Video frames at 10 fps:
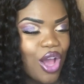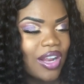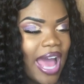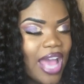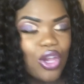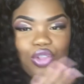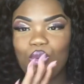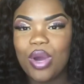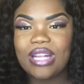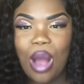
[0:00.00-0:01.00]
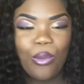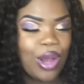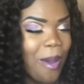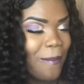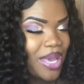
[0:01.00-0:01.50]
Like, you're the one that I want
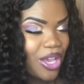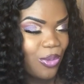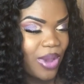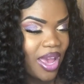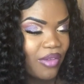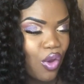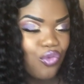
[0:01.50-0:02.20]
to be with.